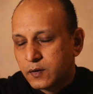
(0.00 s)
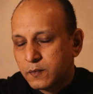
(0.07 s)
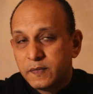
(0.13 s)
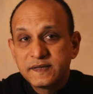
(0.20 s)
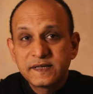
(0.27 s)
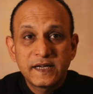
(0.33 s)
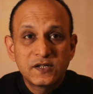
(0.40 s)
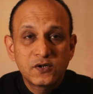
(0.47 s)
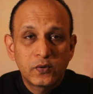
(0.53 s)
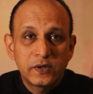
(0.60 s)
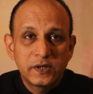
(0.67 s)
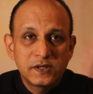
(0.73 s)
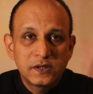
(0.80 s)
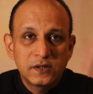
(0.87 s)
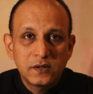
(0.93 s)
Besides
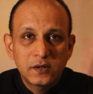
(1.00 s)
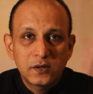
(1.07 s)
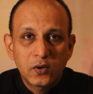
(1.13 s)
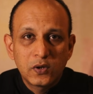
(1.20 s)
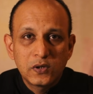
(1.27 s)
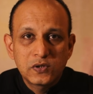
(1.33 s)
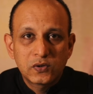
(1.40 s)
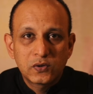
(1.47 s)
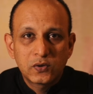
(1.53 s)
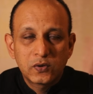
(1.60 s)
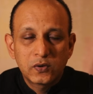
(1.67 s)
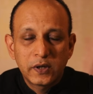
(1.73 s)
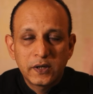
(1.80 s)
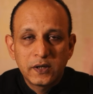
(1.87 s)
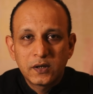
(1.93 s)
origin,
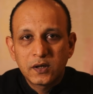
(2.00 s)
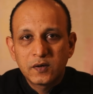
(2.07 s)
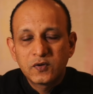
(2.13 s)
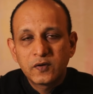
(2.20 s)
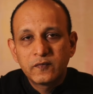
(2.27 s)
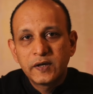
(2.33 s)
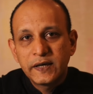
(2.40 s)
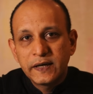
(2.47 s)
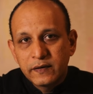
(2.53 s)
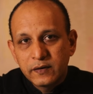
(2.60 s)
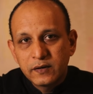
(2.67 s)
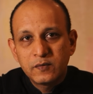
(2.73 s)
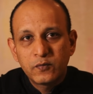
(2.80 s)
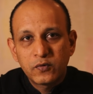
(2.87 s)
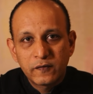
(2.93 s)
also in terms of the
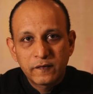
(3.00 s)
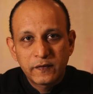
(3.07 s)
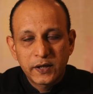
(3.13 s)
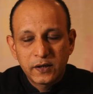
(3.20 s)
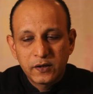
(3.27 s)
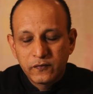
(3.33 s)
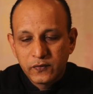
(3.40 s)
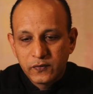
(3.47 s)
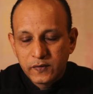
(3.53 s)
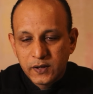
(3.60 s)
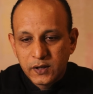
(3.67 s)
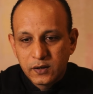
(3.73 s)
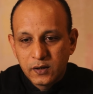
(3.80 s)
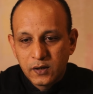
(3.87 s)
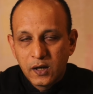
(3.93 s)
ingredient profile, if you
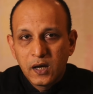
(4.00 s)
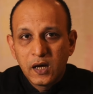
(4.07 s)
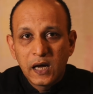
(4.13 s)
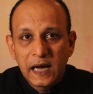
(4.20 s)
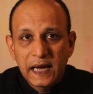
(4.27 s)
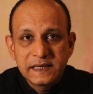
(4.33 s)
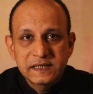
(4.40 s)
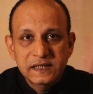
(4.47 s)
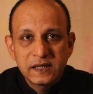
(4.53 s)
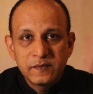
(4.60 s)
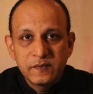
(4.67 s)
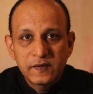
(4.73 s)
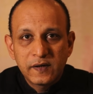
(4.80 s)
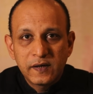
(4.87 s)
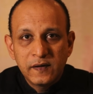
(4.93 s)
see, ice
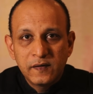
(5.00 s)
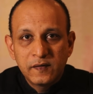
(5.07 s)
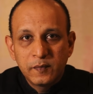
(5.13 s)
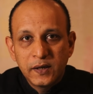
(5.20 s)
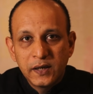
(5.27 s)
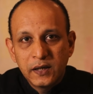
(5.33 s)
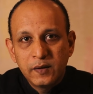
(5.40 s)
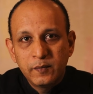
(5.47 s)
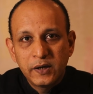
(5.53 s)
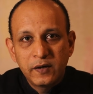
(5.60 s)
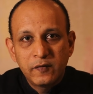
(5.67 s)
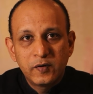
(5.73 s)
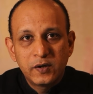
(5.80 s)
creams is mainly made